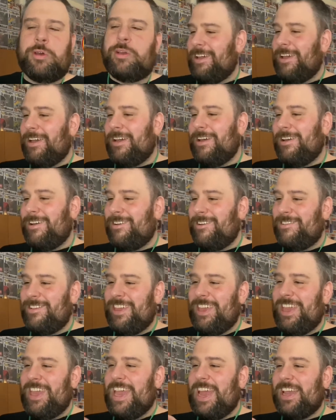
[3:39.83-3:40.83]
Oh,
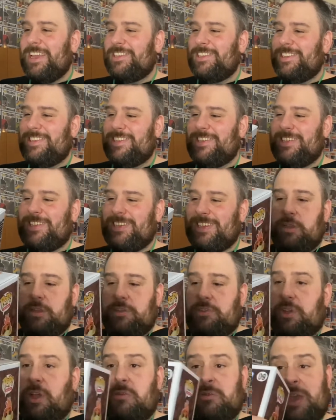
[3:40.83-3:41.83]
yes.
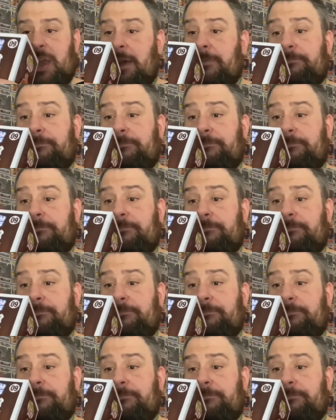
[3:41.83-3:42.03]
So, yeah,